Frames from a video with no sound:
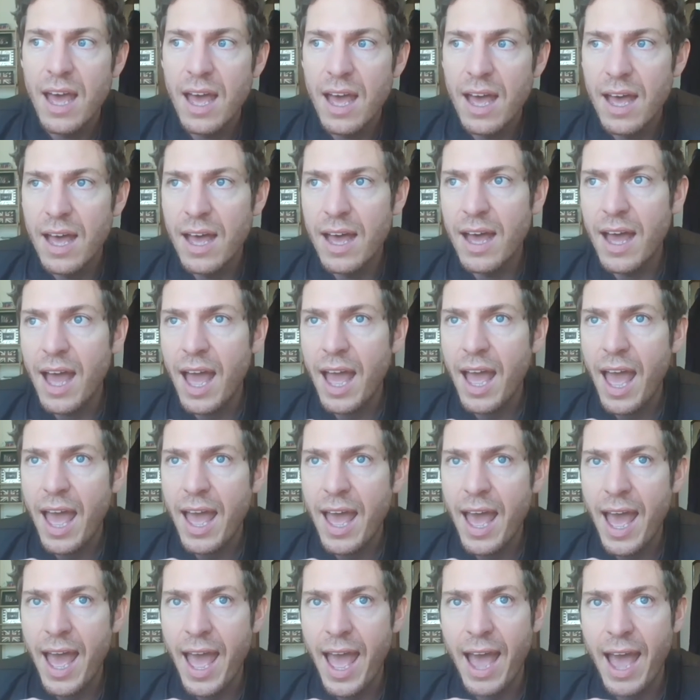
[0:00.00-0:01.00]

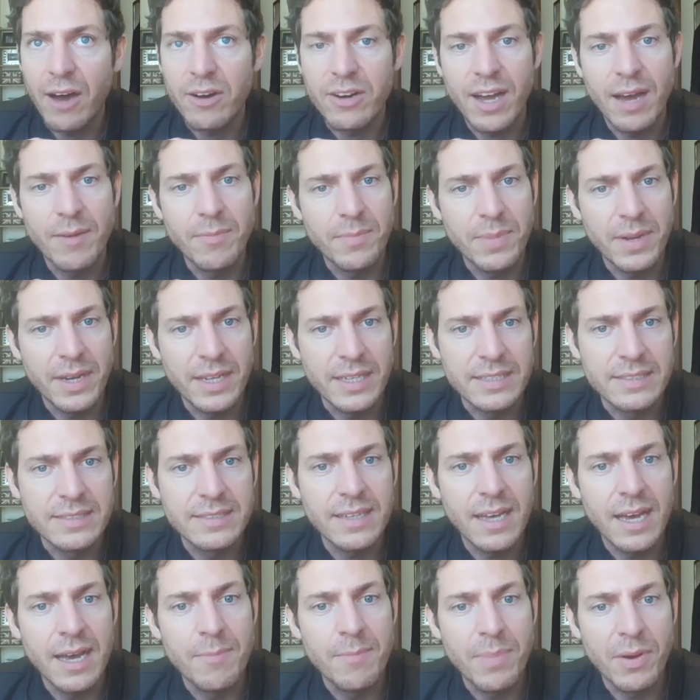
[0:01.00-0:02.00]
how companies